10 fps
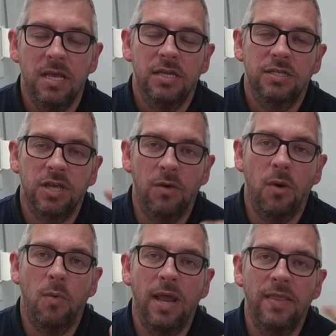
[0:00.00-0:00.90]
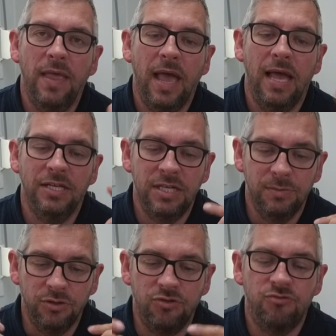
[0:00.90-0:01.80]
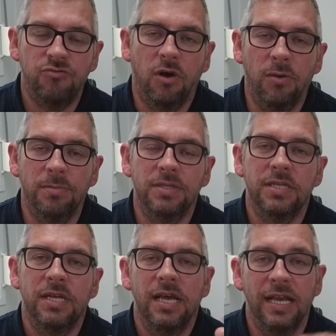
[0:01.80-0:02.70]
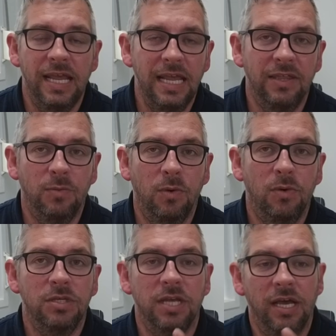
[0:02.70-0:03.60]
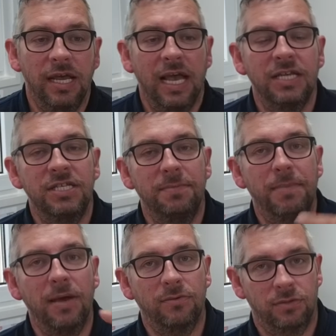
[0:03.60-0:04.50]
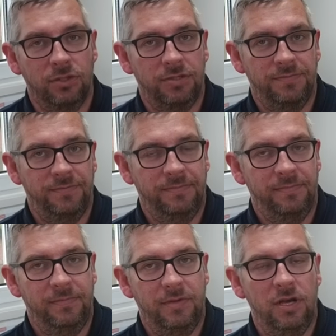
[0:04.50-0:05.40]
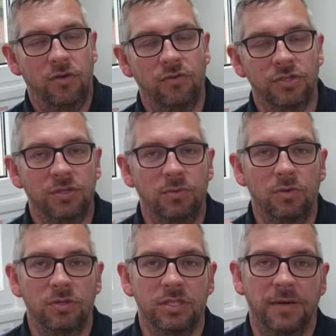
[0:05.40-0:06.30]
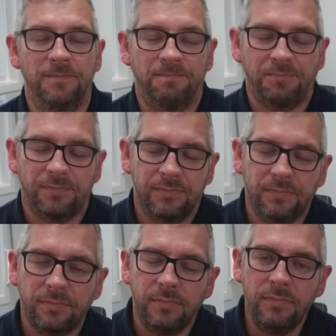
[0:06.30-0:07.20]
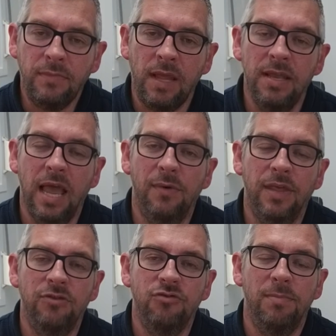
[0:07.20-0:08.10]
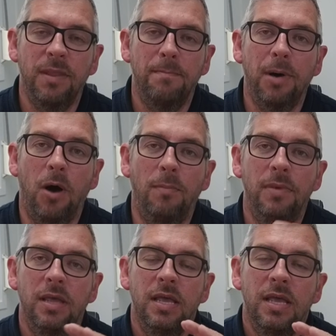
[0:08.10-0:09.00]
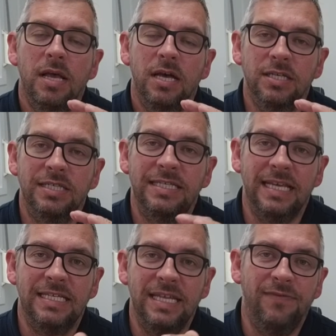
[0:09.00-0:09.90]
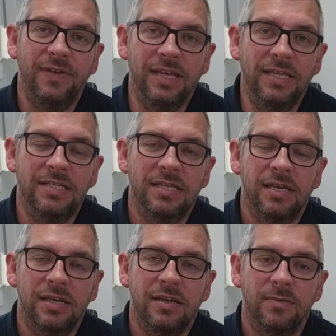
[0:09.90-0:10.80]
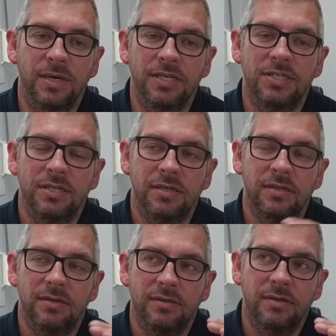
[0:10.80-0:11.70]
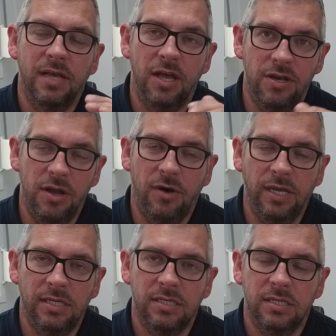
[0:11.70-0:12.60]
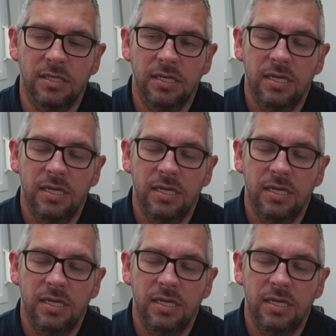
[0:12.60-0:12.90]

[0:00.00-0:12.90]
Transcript: So when that actually was dropped and it hit the water, it actually bounced across the water. Now, they dropped the bomb at 60 feet, which at night,